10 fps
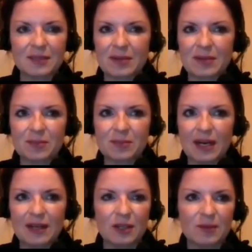people
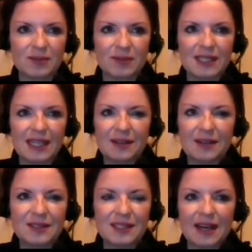sprayed coops with
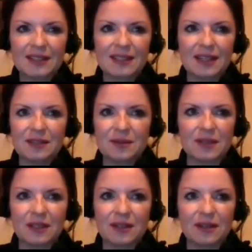Deosect, and I don't
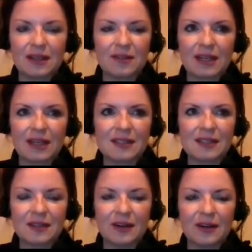think you can even get
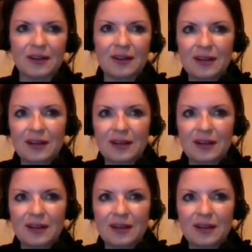it now.